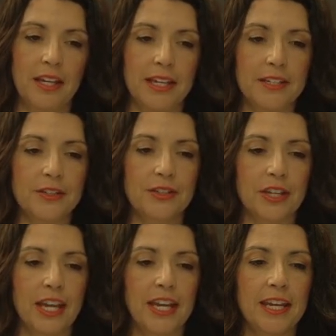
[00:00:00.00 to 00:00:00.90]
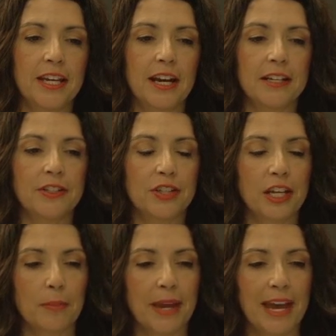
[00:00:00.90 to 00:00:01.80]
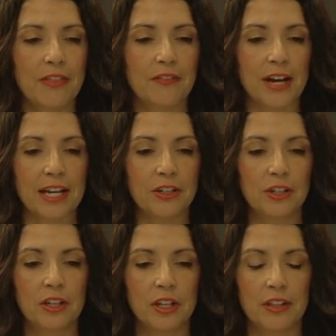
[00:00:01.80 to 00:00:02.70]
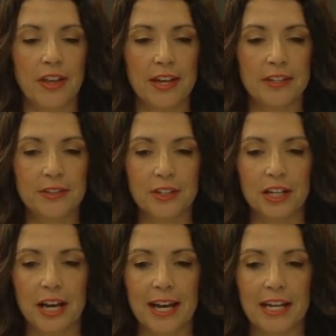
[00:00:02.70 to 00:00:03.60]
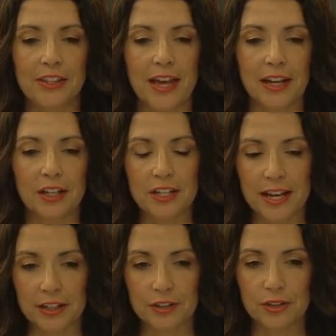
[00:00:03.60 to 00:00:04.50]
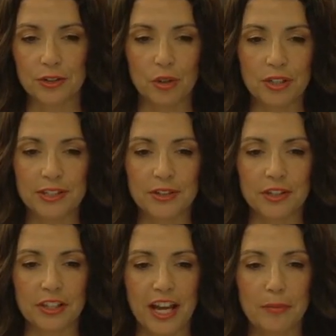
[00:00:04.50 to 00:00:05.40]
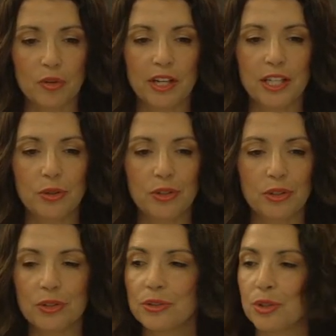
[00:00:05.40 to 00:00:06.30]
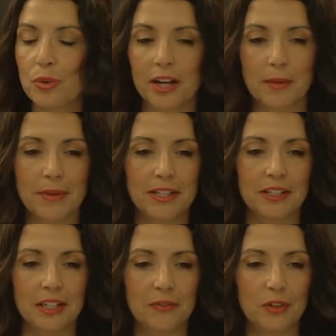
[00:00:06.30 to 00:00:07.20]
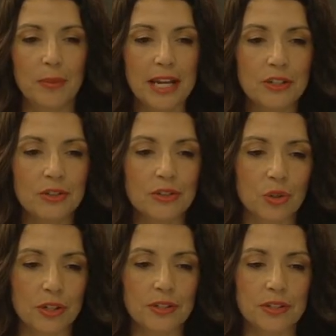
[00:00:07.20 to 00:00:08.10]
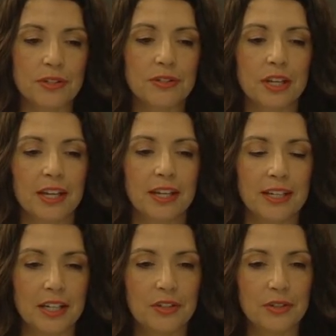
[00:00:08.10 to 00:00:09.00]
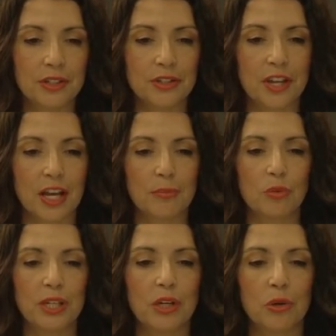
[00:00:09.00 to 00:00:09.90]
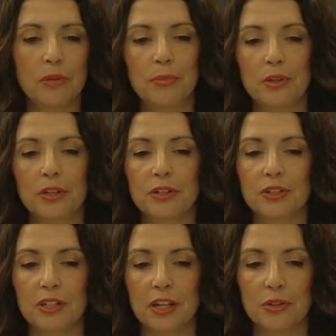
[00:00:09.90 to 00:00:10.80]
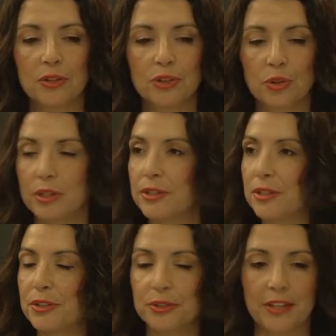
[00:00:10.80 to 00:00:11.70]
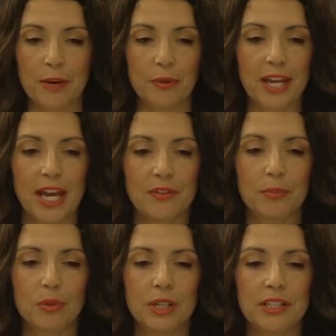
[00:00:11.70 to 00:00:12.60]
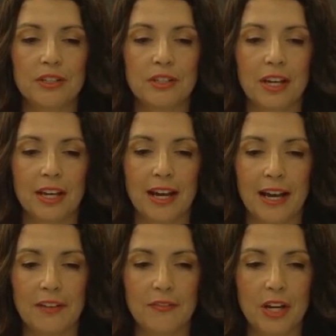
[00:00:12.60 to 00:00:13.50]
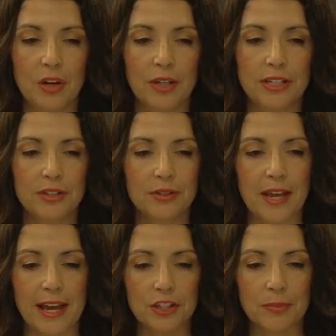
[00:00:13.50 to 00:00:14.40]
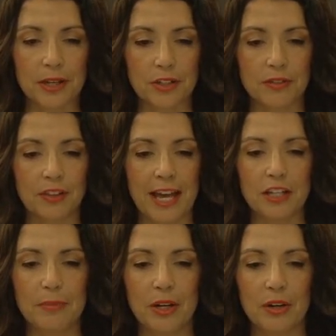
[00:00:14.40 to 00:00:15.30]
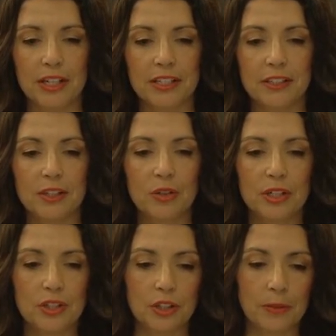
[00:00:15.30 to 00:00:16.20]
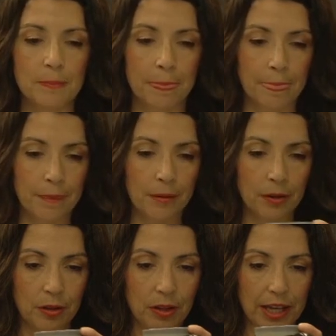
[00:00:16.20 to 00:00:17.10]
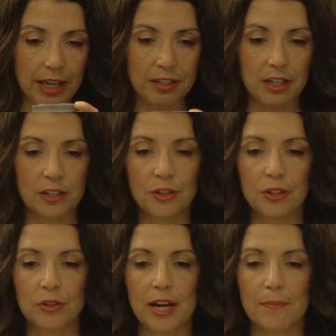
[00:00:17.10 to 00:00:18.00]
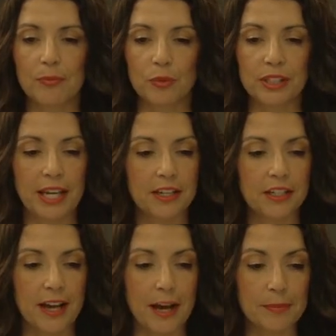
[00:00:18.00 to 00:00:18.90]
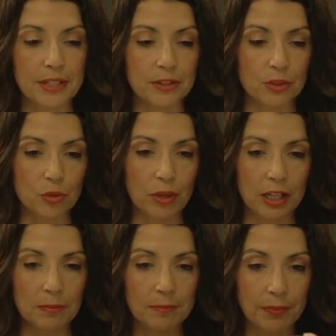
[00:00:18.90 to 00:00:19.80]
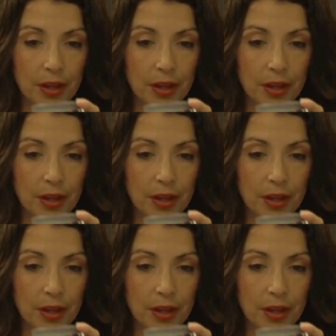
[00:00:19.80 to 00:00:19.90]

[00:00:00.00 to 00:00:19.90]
It's like a Pathfinder that is a guide that connects students and library users to recommended information sources. in this example, we go to books and other sources that we have in print on various aspects of Latin American literature and other related topics as well.